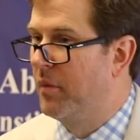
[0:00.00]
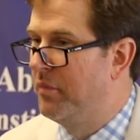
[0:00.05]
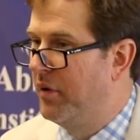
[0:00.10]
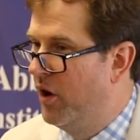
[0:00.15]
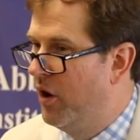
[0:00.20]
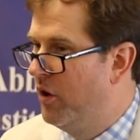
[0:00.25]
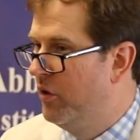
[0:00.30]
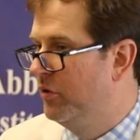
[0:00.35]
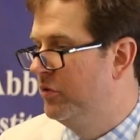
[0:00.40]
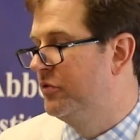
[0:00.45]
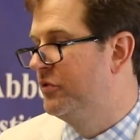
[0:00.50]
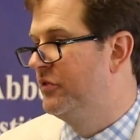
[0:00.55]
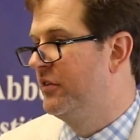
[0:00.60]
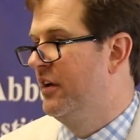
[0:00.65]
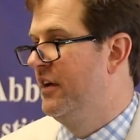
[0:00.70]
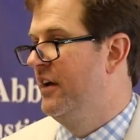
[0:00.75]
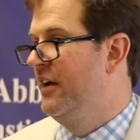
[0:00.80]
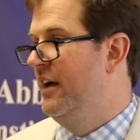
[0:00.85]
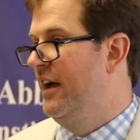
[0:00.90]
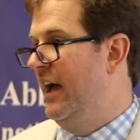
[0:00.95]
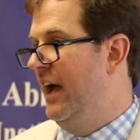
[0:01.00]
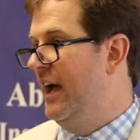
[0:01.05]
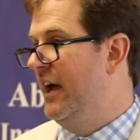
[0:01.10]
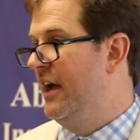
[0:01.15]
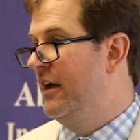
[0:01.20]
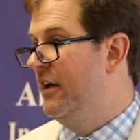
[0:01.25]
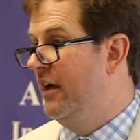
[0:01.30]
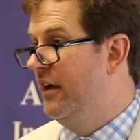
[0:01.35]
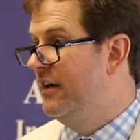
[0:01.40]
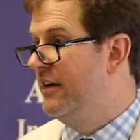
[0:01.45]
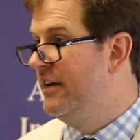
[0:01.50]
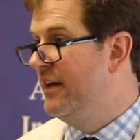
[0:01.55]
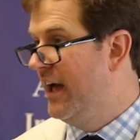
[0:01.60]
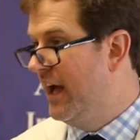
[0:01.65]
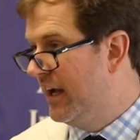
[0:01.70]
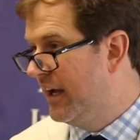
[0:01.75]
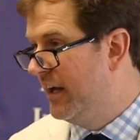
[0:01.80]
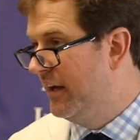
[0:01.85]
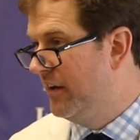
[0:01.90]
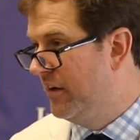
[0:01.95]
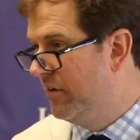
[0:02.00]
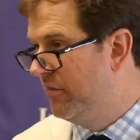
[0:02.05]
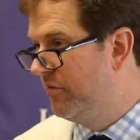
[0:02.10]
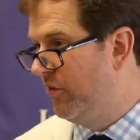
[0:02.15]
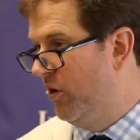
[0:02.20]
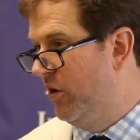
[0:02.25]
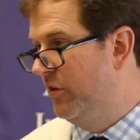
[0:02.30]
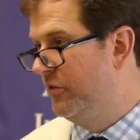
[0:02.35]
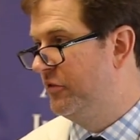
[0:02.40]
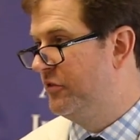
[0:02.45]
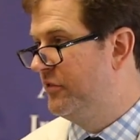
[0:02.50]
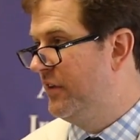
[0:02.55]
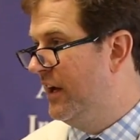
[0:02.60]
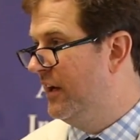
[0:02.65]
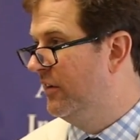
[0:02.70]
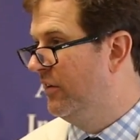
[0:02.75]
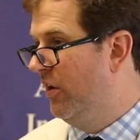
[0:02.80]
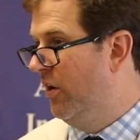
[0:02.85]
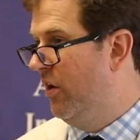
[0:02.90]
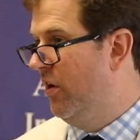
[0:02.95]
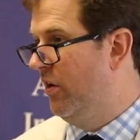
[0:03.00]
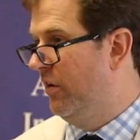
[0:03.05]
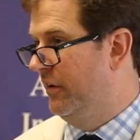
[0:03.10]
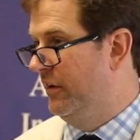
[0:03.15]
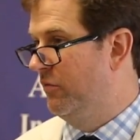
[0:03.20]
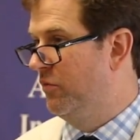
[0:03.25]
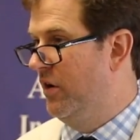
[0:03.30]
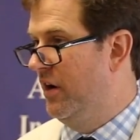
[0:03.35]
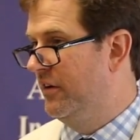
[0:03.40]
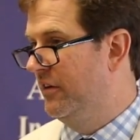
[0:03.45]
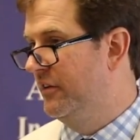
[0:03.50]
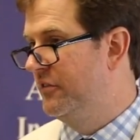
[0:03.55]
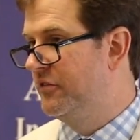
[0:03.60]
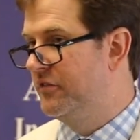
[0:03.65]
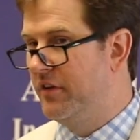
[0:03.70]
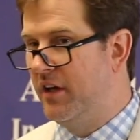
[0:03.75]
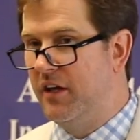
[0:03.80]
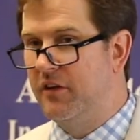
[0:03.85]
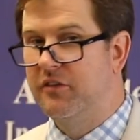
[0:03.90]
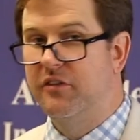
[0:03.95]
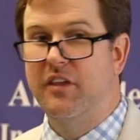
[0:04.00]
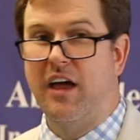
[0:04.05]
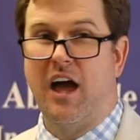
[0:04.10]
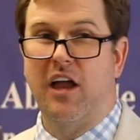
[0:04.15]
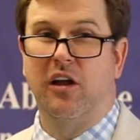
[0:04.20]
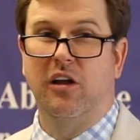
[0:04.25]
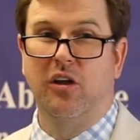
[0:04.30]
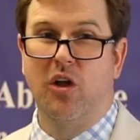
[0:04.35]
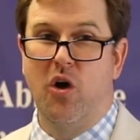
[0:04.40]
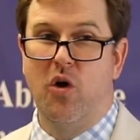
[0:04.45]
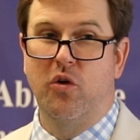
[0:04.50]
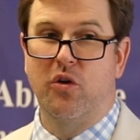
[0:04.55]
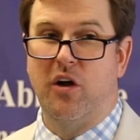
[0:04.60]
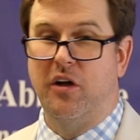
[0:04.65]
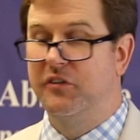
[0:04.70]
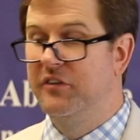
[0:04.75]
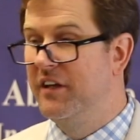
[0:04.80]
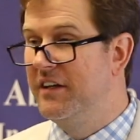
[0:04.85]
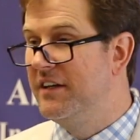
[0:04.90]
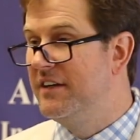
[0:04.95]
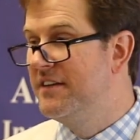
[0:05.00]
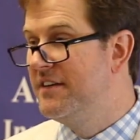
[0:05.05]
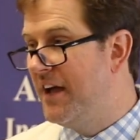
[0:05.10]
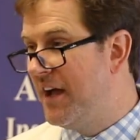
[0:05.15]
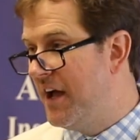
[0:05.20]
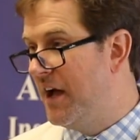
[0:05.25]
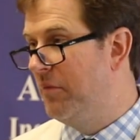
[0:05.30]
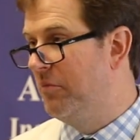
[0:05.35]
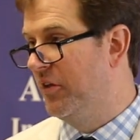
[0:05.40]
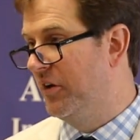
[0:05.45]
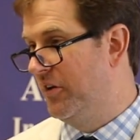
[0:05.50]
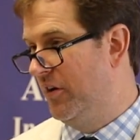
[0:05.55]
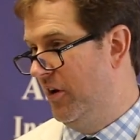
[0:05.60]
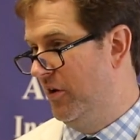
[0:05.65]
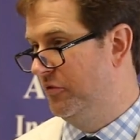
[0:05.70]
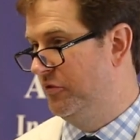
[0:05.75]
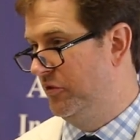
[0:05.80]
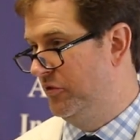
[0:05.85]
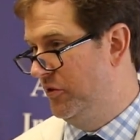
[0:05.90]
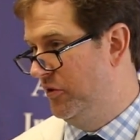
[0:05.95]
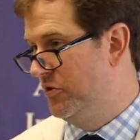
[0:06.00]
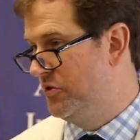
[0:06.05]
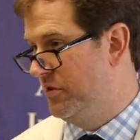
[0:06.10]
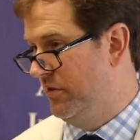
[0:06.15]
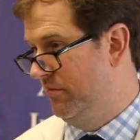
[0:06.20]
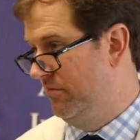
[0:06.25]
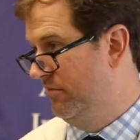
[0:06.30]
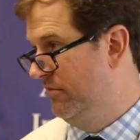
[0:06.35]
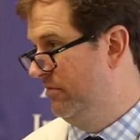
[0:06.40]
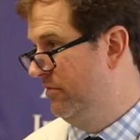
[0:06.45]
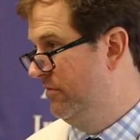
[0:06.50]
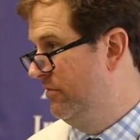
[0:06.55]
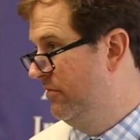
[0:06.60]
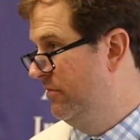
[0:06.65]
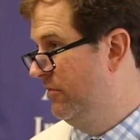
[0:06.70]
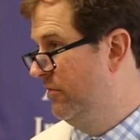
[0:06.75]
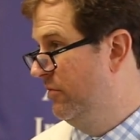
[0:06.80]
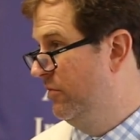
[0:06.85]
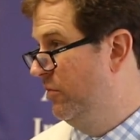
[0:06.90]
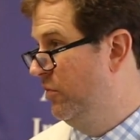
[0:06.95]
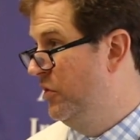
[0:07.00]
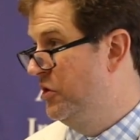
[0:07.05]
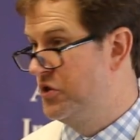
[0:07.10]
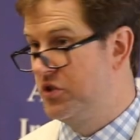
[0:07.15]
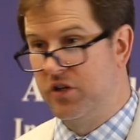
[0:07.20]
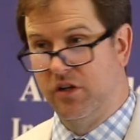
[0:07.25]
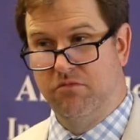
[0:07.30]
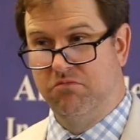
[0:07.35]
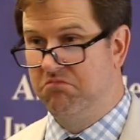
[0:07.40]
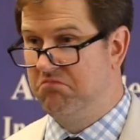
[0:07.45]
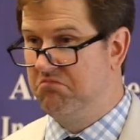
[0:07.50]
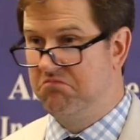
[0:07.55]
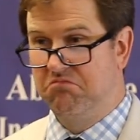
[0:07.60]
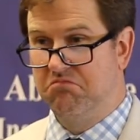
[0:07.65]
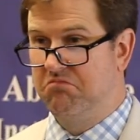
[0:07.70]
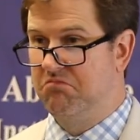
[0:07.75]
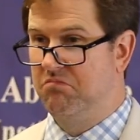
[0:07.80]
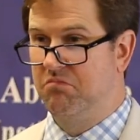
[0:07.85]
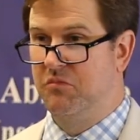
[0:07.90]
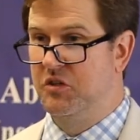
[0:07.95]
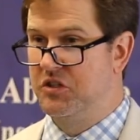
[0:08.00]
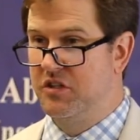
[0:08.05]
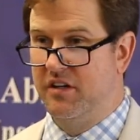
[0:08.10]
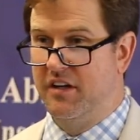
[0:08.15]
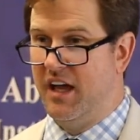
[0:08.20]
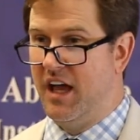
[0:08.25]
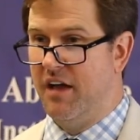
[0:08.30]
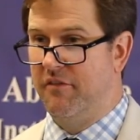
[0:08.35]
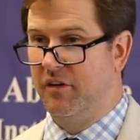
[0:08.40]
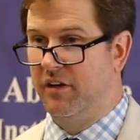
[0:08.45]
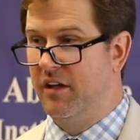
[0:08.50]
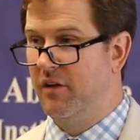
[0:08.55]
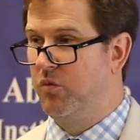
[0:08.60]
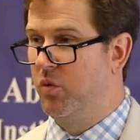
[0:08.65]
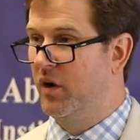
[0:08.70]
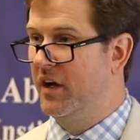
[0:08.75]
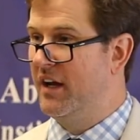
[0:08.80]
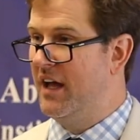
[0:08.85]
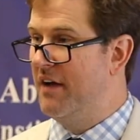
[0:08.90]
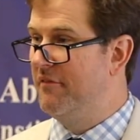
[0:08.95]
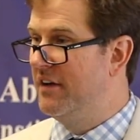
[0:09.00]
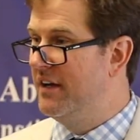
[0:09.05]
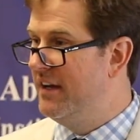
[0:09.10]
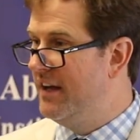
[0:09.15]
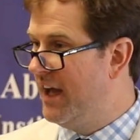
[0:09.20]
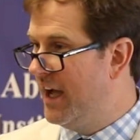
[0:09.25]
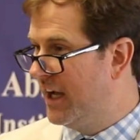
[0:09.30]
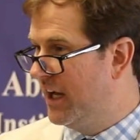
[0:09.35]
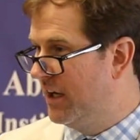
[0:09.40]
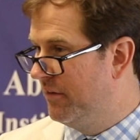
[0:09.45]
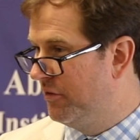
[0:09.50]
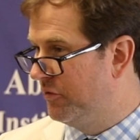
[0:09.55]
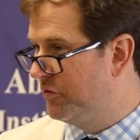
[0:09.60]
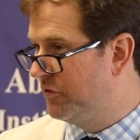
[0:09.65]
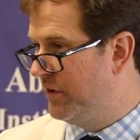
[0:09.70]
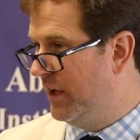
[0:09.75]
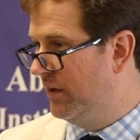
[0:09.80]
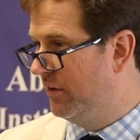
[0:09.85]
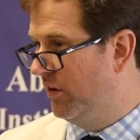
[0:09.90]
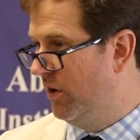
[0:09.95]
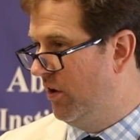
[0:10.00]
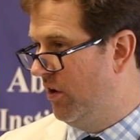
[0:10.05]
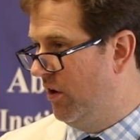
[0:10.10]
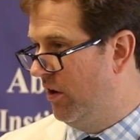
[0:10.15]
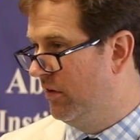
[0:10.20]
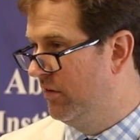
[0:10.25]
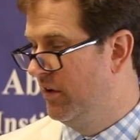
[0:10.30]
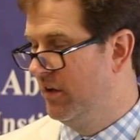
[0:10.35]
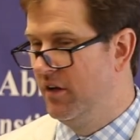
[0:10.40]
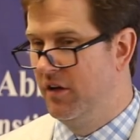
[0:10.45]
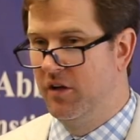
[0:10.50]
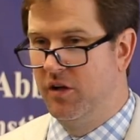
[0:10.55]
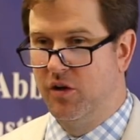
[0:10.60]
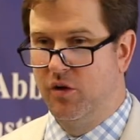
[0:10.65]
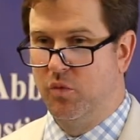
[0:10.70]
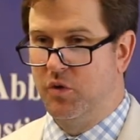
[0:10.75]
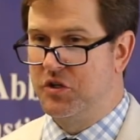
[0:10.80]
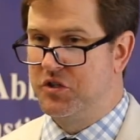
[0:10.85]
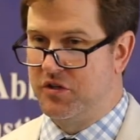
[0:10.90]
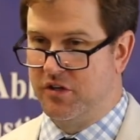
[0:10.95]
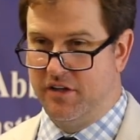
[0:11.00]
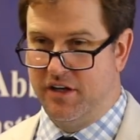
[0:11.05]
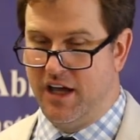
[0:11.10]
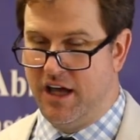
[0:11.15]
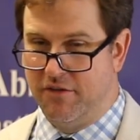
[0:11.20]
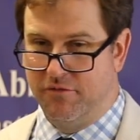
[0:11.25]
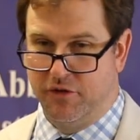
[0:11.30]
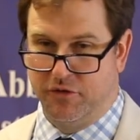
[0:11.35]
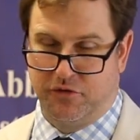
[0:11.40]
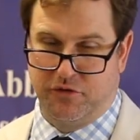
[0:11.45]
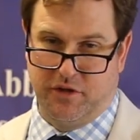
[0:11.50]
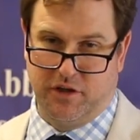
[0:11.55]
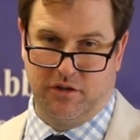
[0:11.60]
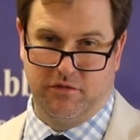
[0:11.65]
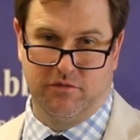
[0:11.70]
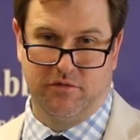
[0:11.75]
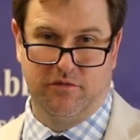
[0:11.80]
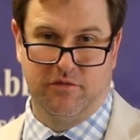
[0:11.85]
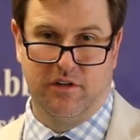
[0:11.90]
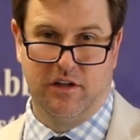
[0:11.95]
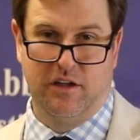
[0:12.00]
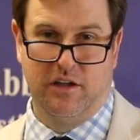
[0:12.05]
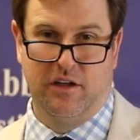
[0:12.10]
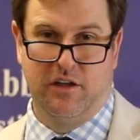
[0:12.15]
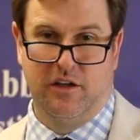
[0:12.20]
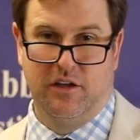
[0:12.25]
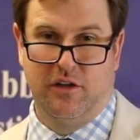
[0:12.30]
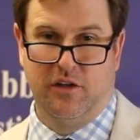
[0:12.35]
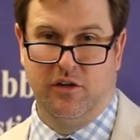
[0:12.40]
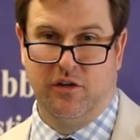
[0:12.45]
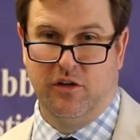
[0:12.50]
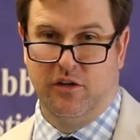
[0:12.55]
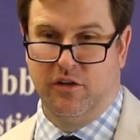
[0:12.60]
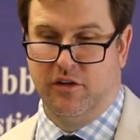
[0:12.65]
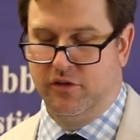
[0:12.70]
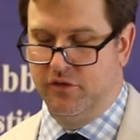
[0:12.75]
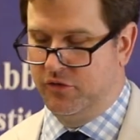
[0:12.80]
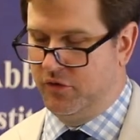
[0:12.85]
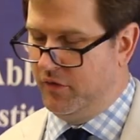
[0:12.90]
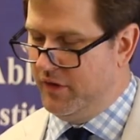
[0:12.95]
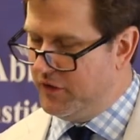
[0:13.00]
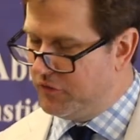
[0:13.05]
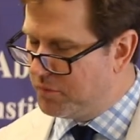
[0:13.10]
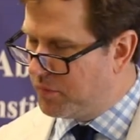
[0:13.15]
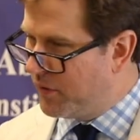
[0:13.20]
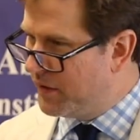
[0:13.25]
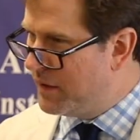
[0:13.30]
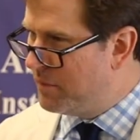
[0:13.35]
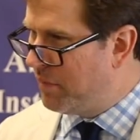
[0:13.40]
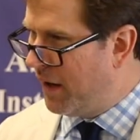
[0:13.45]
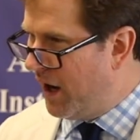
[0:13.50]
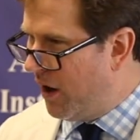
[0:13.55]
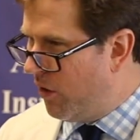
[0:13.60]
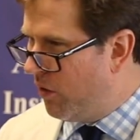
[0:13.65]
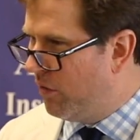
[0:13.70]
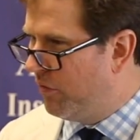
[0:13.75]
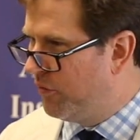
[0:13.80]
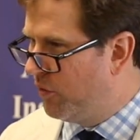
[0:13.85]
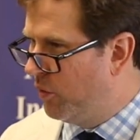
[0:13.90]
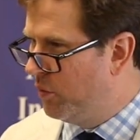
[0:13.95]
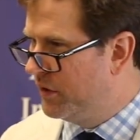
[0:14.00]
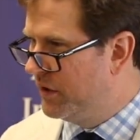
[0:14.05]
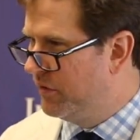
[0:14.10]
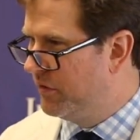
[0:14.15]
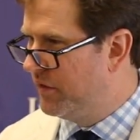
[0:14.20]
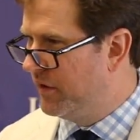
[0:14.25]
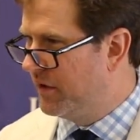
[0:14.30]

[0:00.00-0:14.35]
proposed a negative on state law. And Rutledge says that alone ought to damn the Constitution. We shouldn't have it. If we're going to have a negative of state law, we shouldn't have this thing. So that's pretty powerful when you